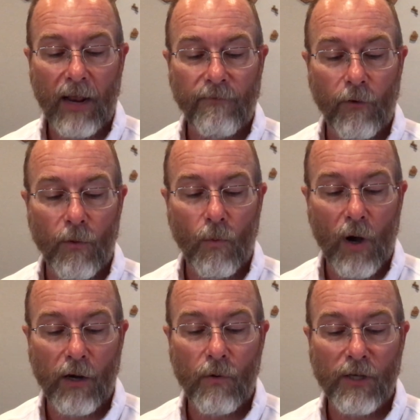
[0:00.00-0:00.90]
And for the
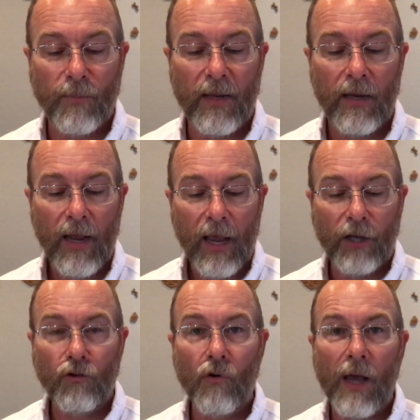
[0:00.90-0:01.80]
one who has been
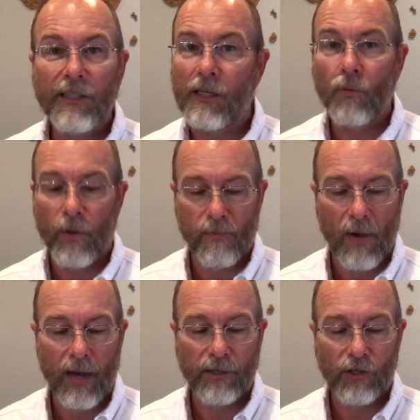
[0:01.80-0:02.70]
entrusted with
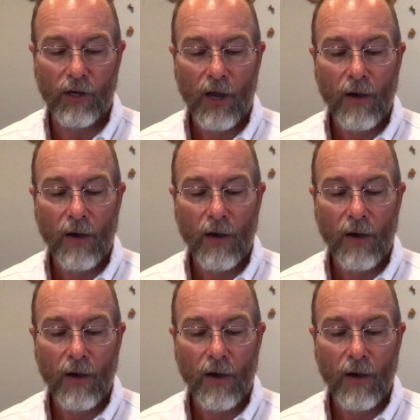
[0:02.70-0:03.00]
much,